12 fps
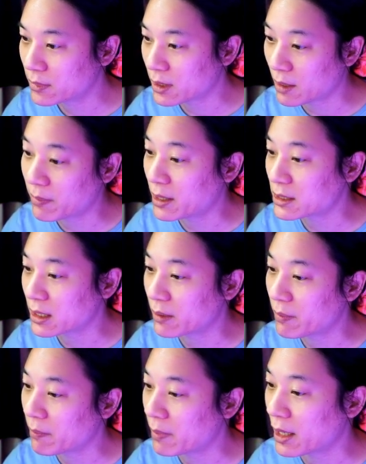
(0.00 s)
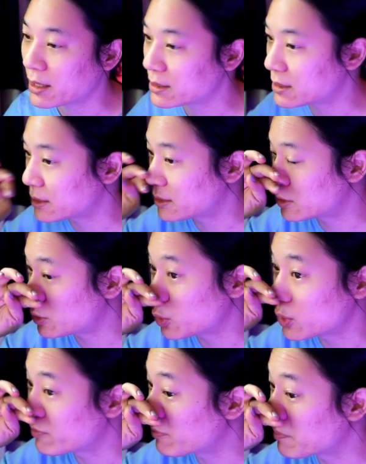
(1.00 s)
can basically be placed in 2 different